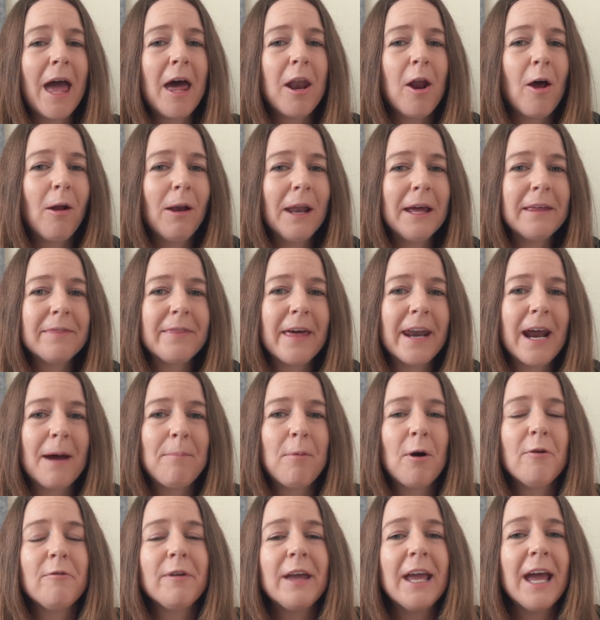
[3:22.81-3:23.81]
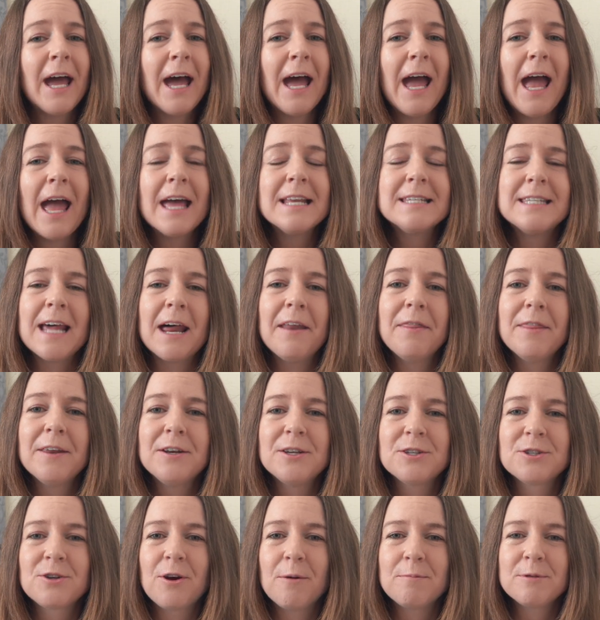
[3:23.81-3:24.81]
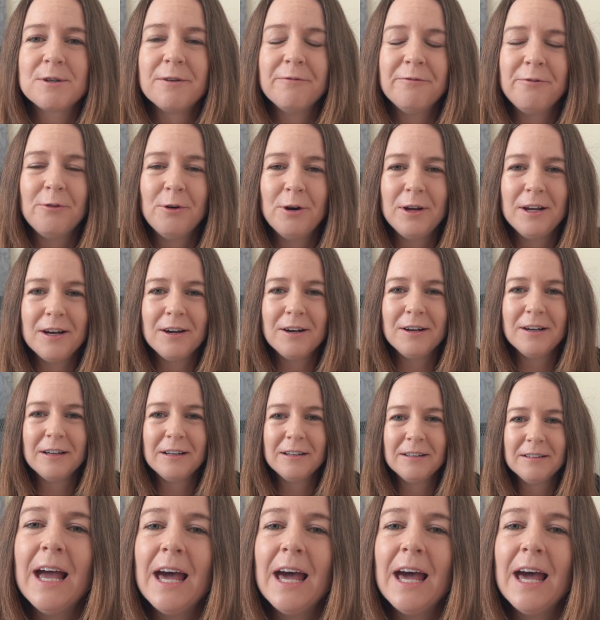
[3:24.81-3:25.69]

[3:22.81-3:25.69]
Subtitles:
and I'll link that up over here and down in the description for you.